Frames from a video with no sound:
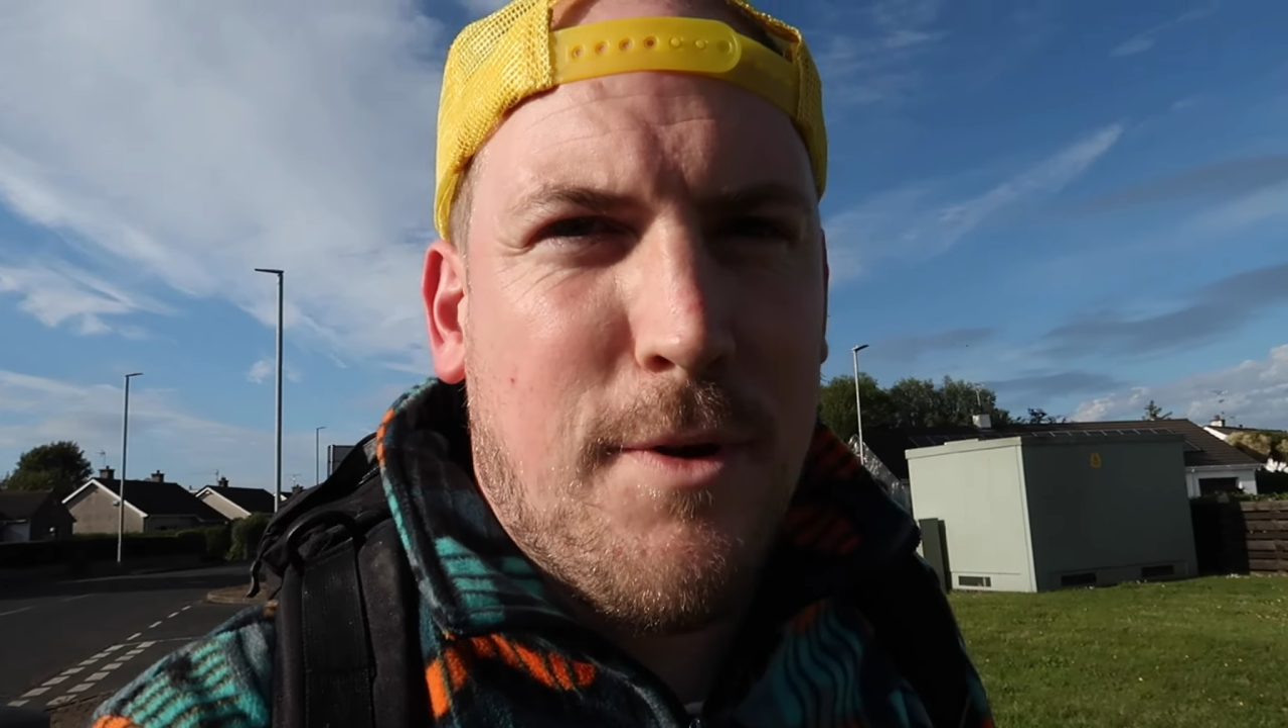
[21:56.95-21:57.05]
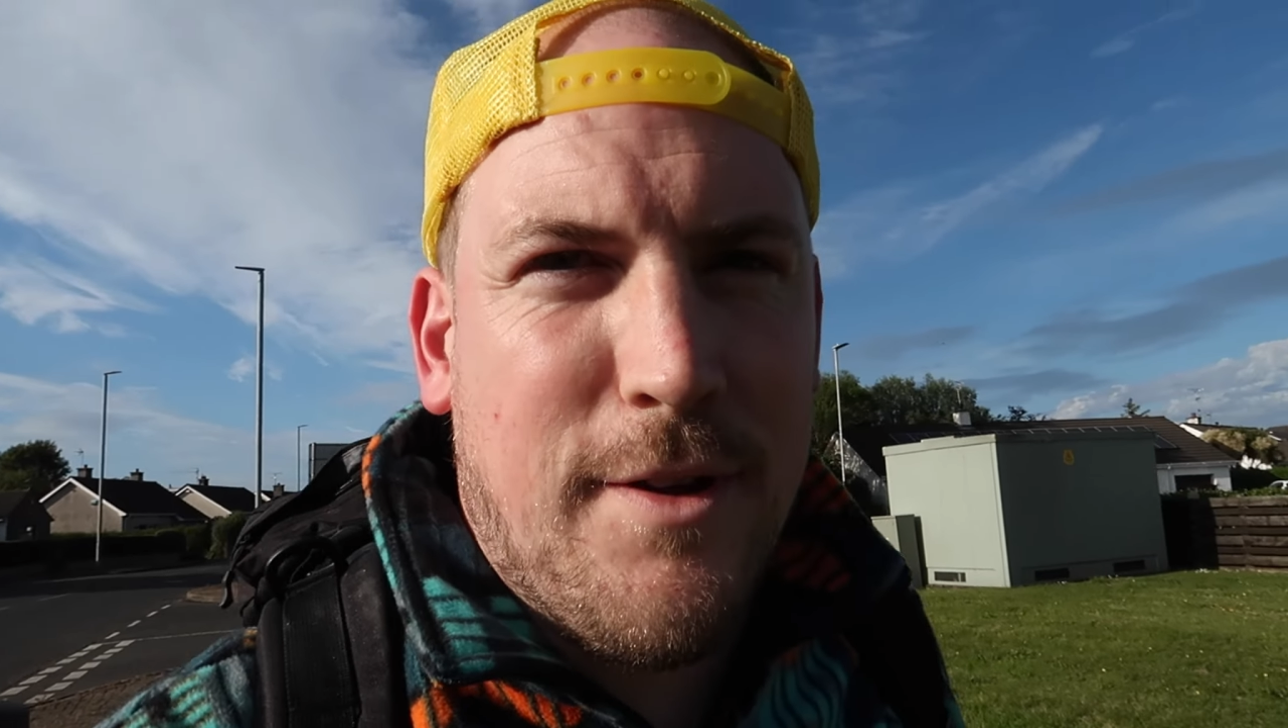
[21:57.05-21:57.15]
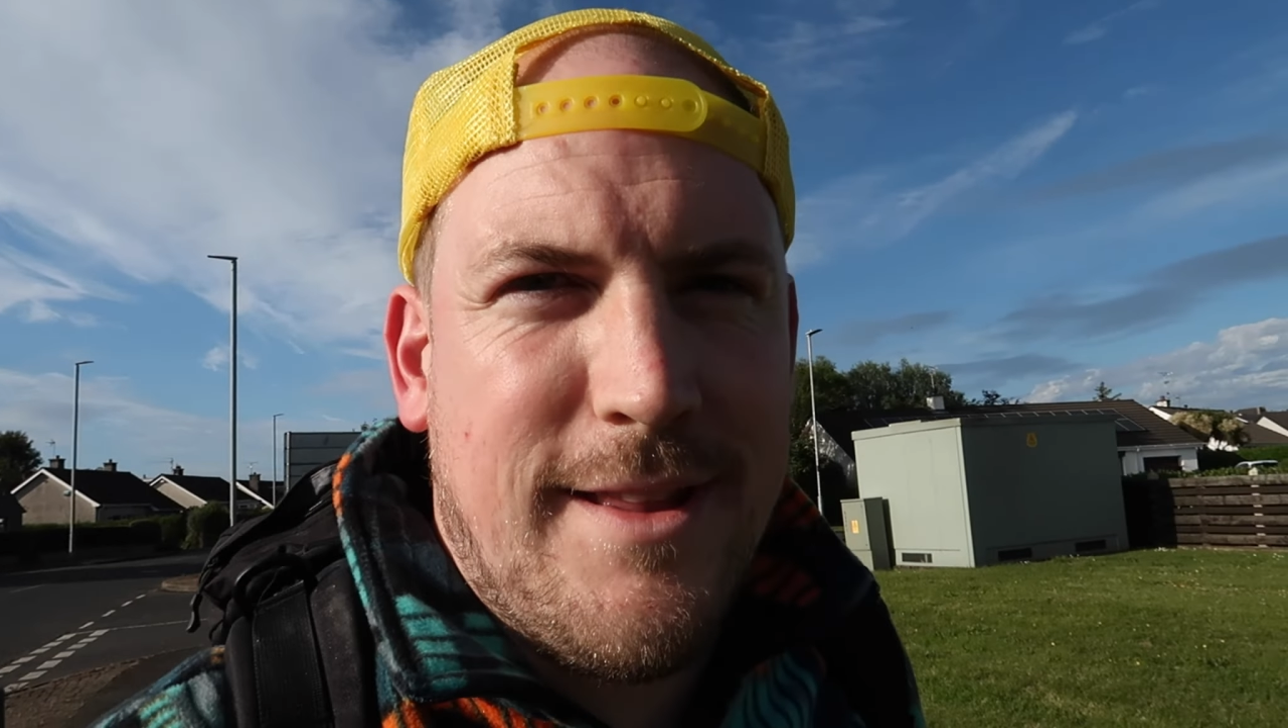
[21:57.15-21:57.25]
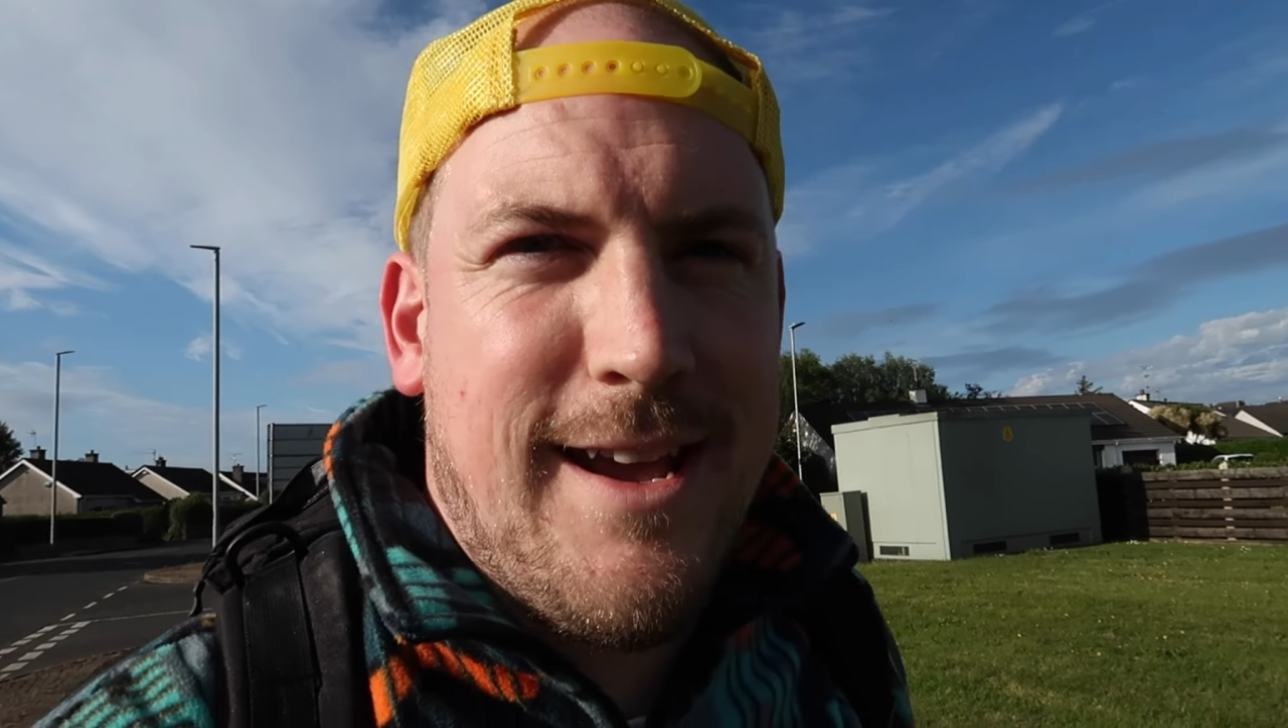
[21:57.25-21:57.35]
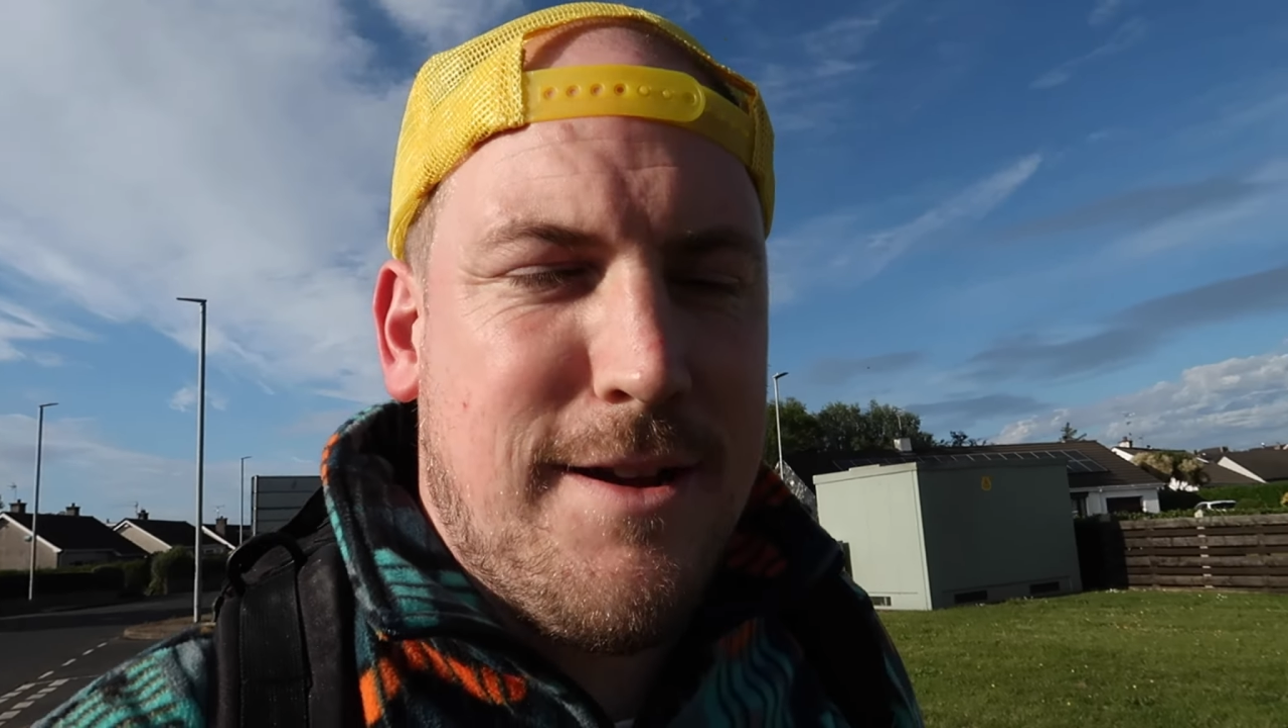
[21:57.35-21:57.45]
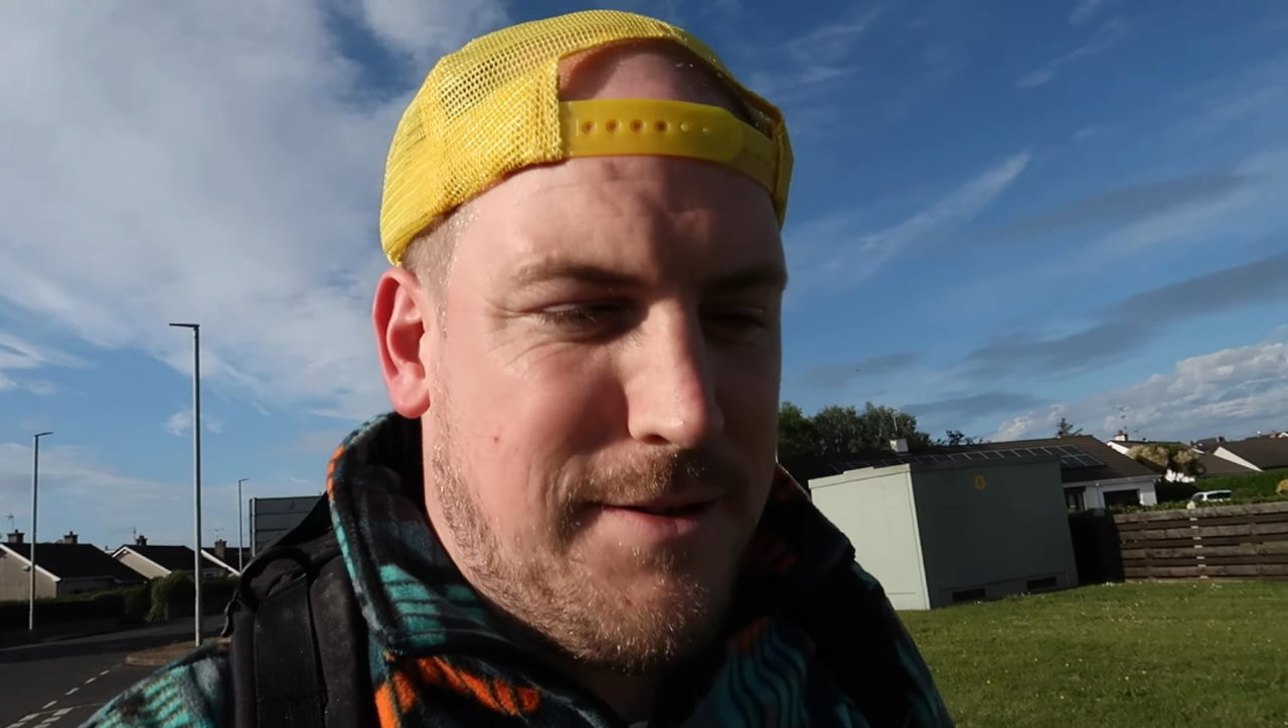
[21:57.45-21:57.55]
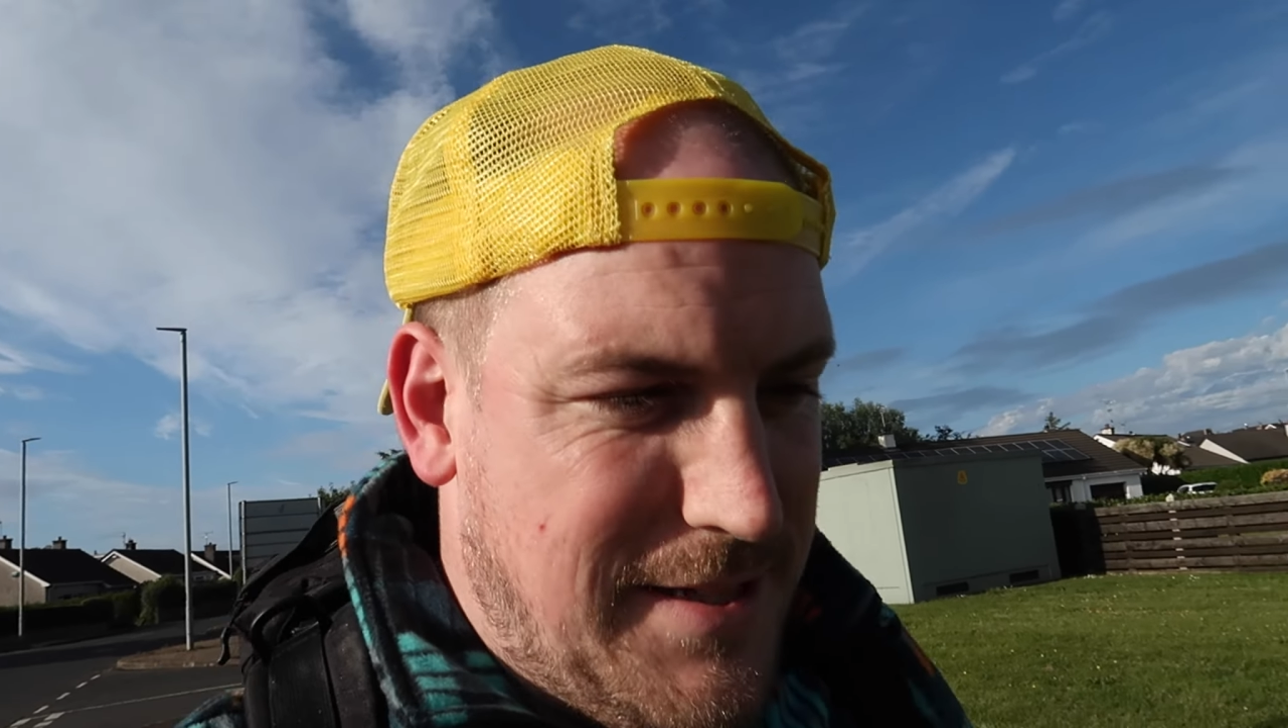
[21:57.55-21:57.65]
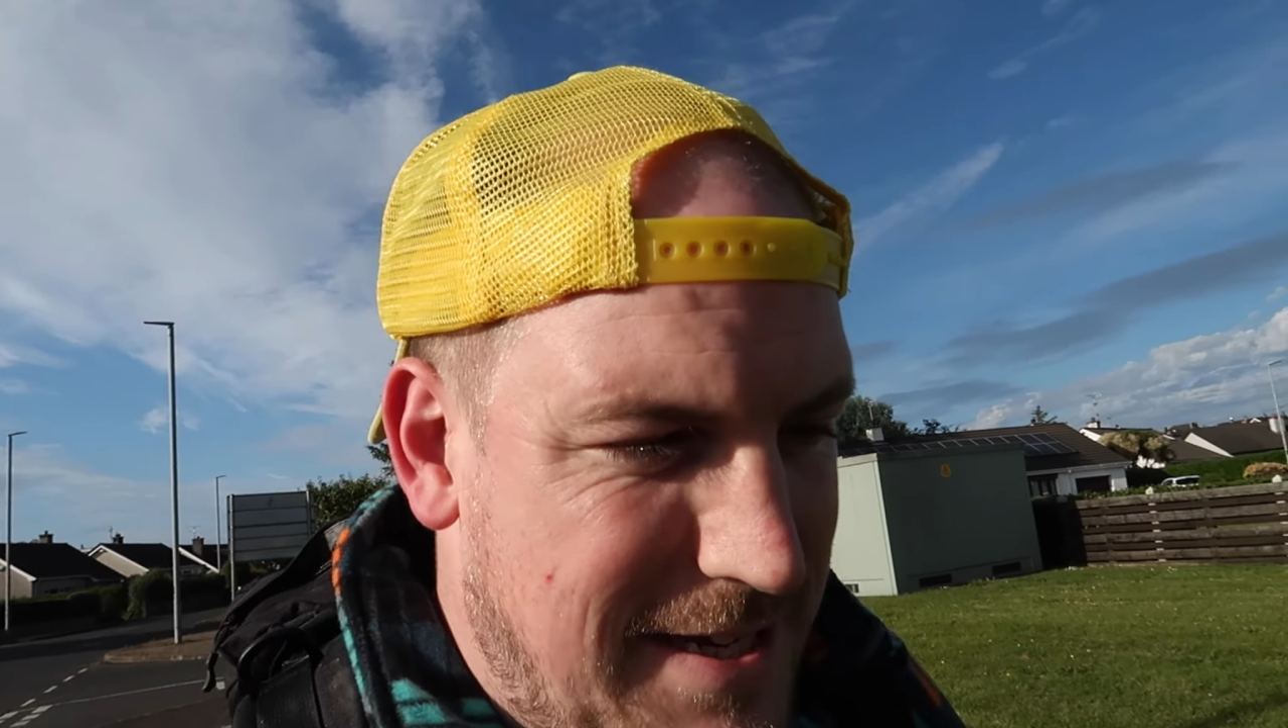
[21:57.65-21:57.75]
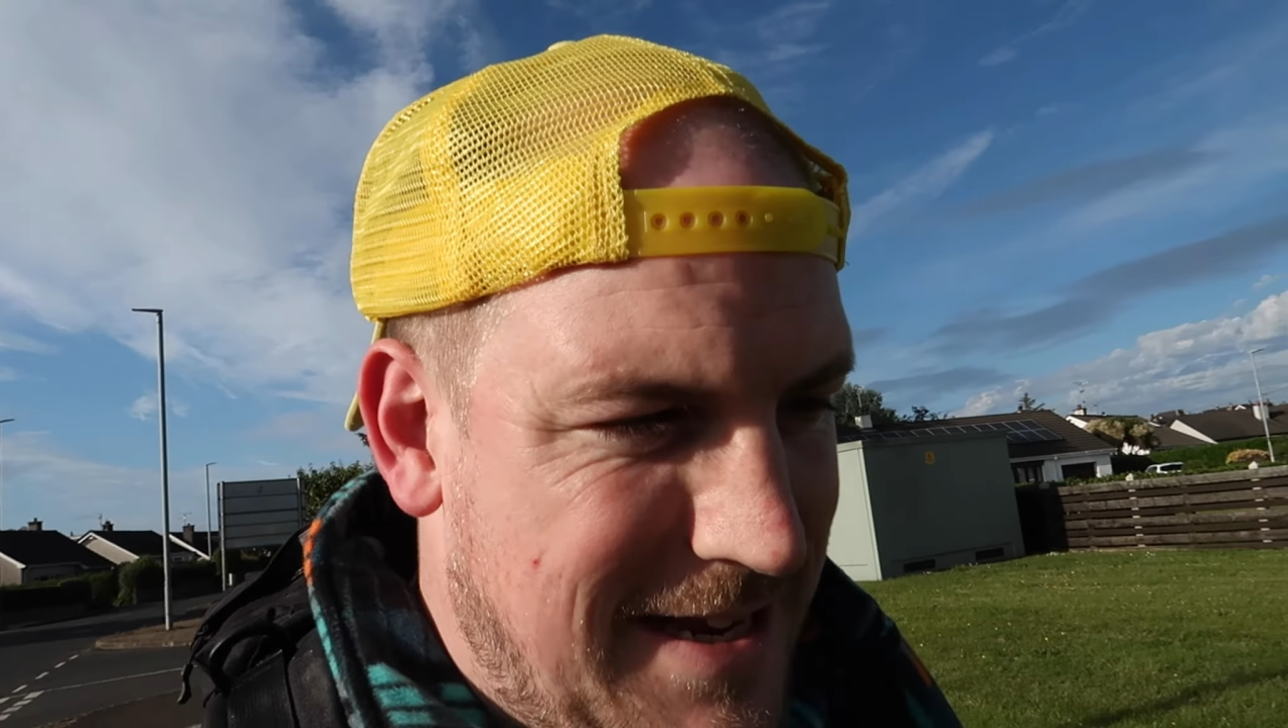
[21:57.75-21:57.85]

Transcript: not in the house.